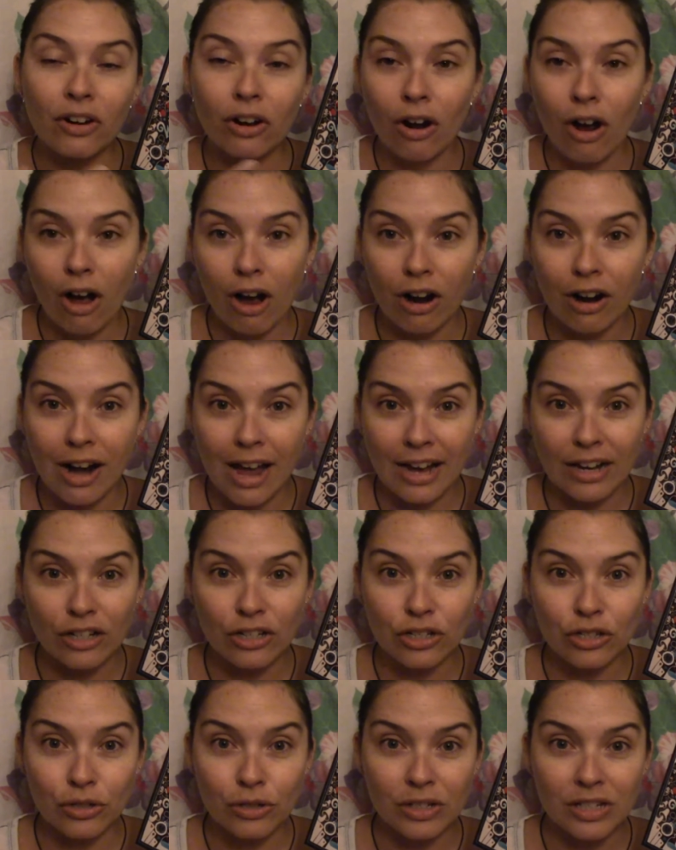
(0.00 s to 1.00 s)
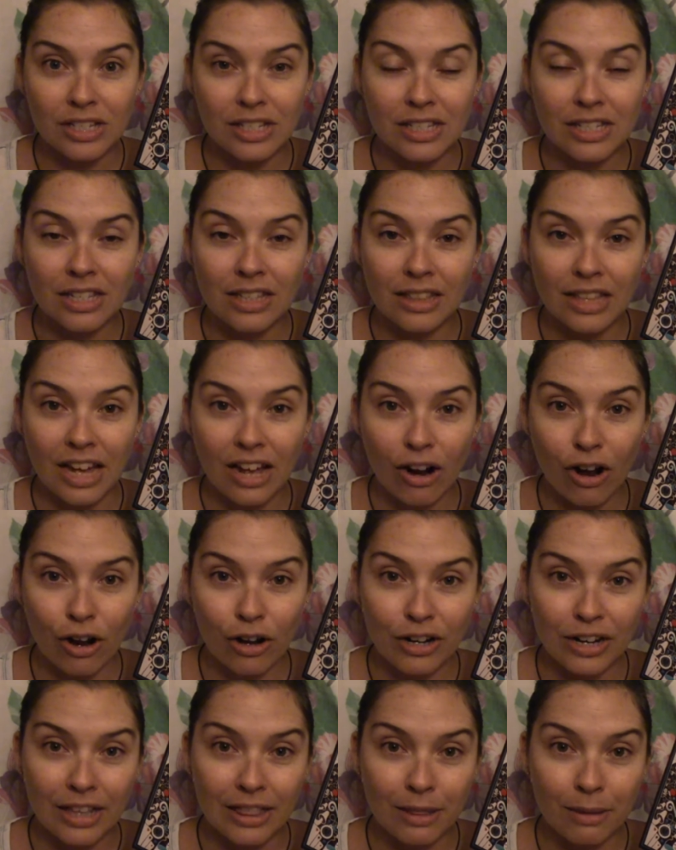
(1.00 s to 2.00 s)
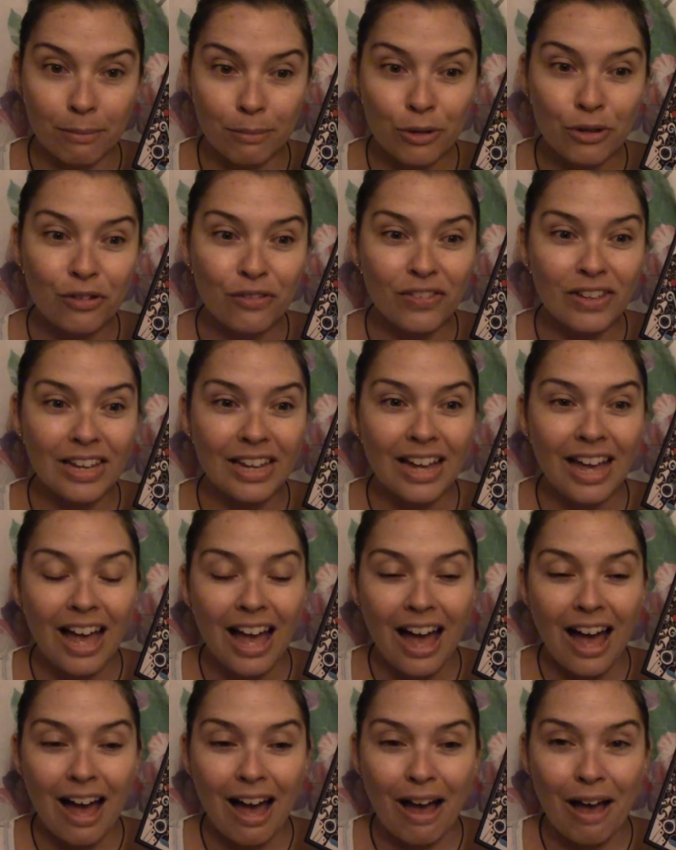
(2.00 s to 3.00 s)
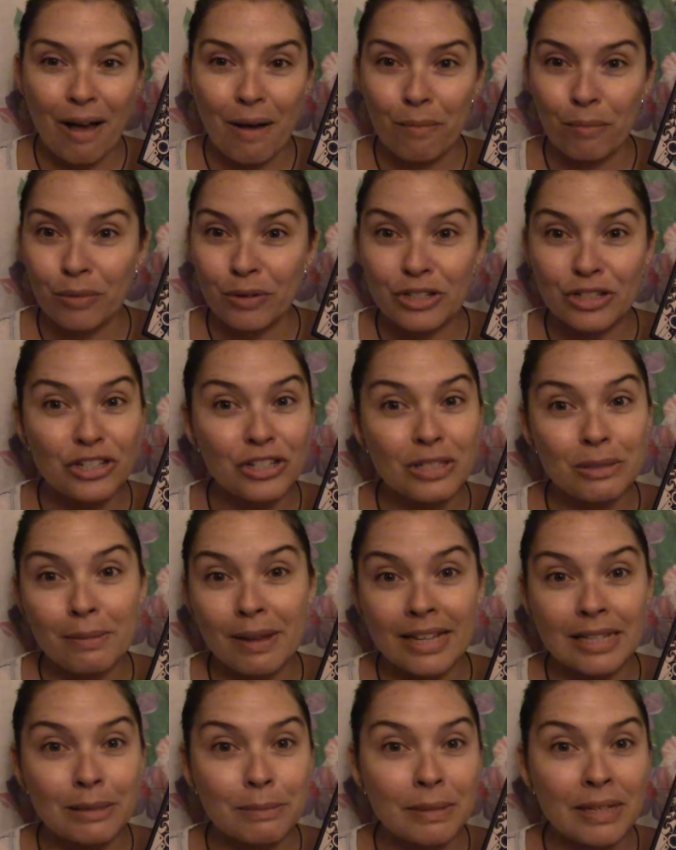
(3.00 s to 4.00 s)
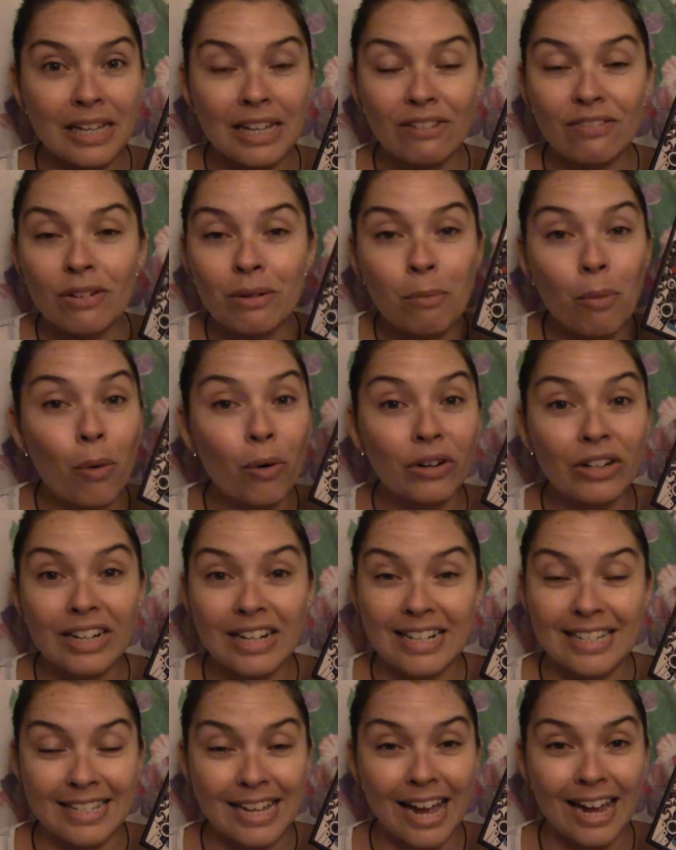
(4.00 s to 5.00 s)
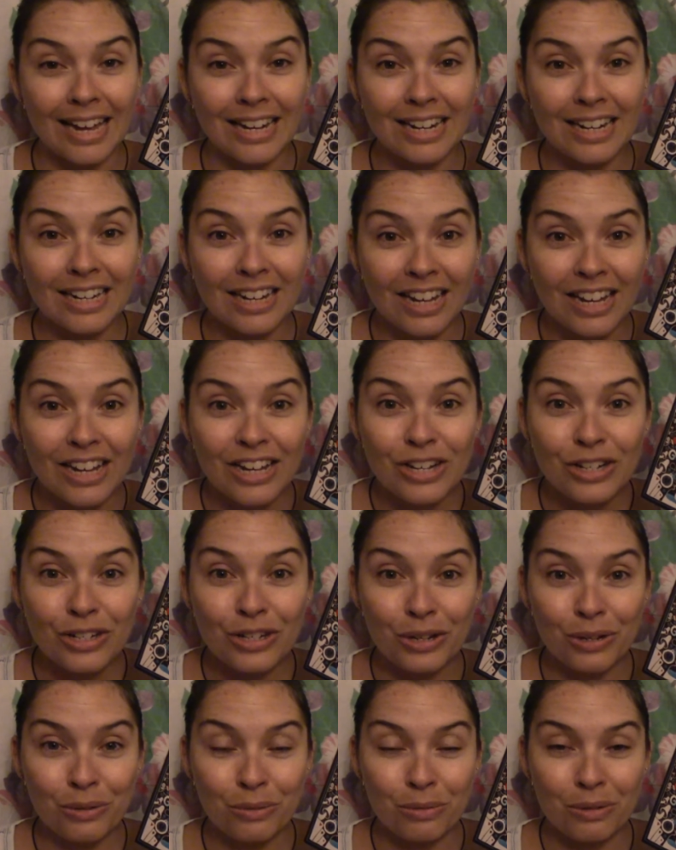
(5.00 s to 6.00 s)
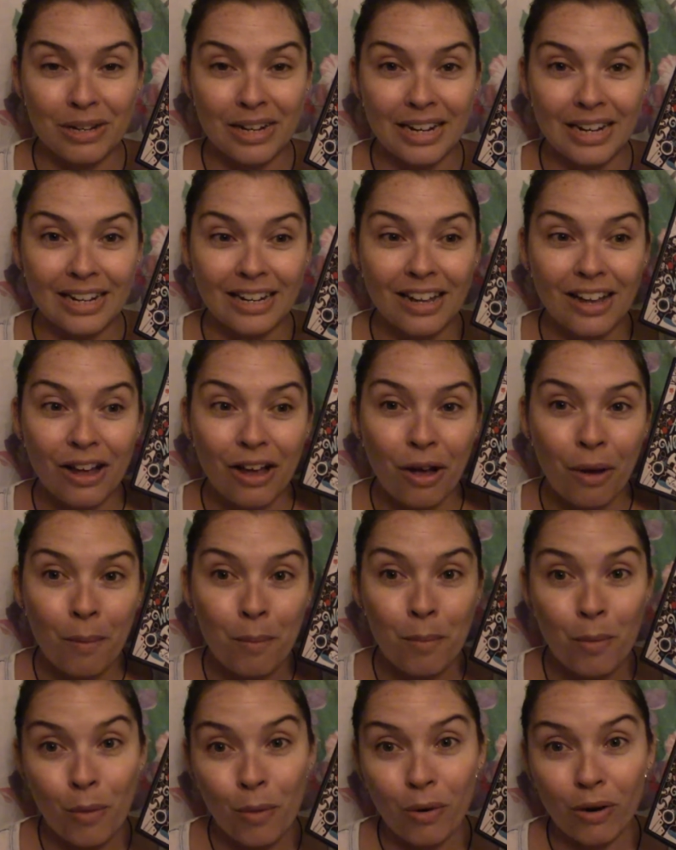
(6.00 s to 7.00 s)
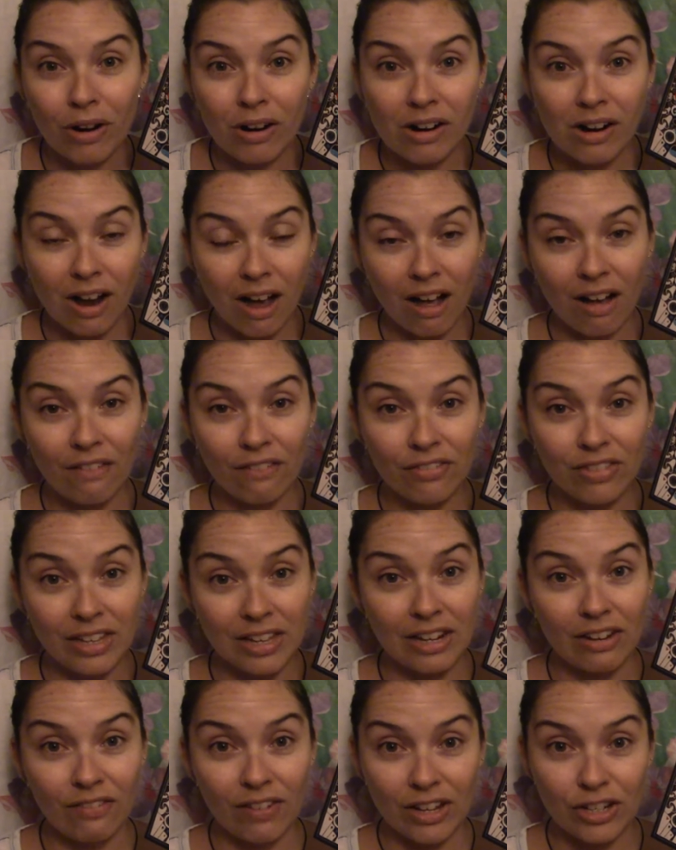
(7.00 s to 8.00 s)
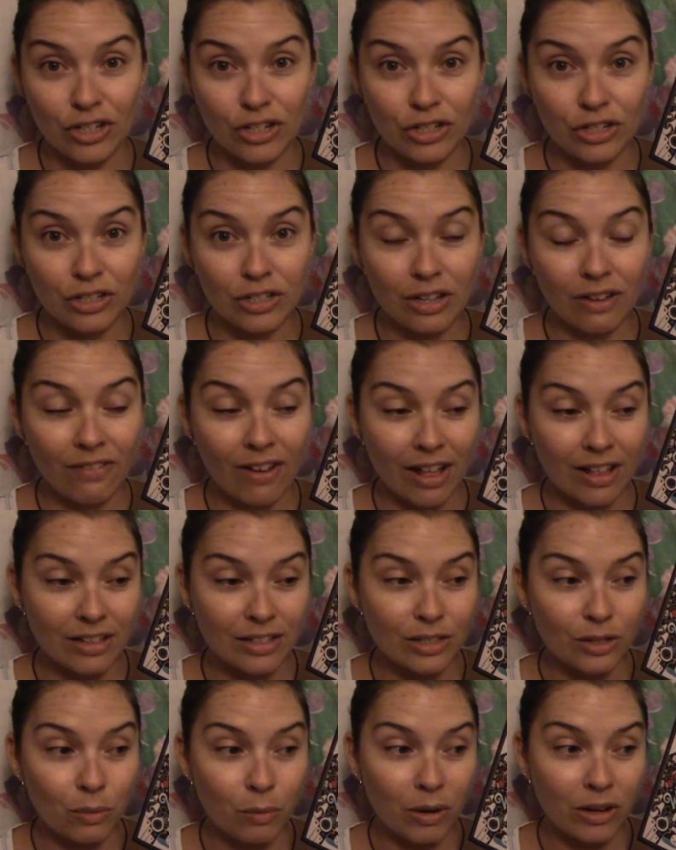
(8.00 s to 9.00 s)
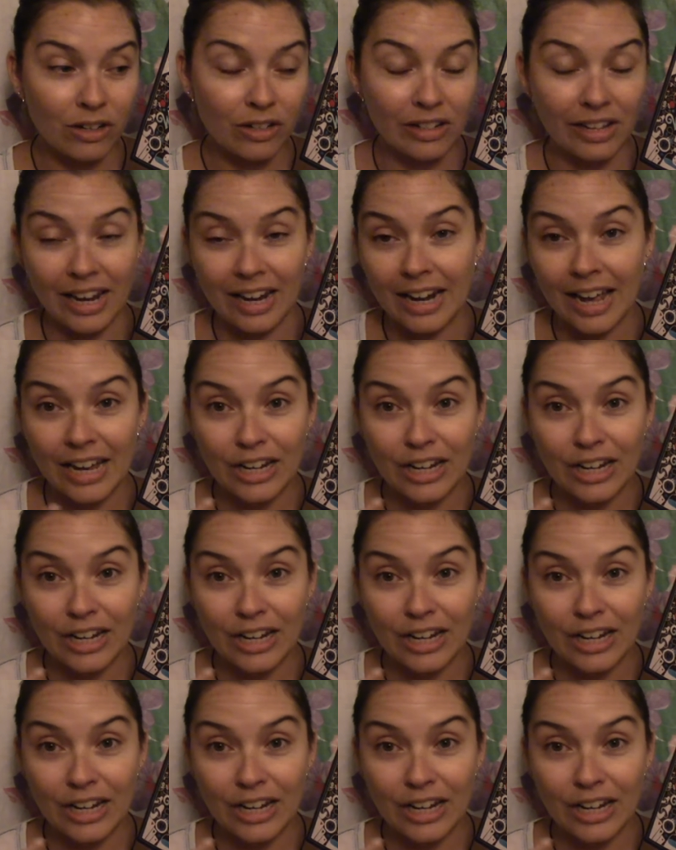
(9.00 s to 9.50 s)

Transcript: There are extras that are in the movie, um, which just makes me even more excited to read more of the adventures of Alice in Wonderland.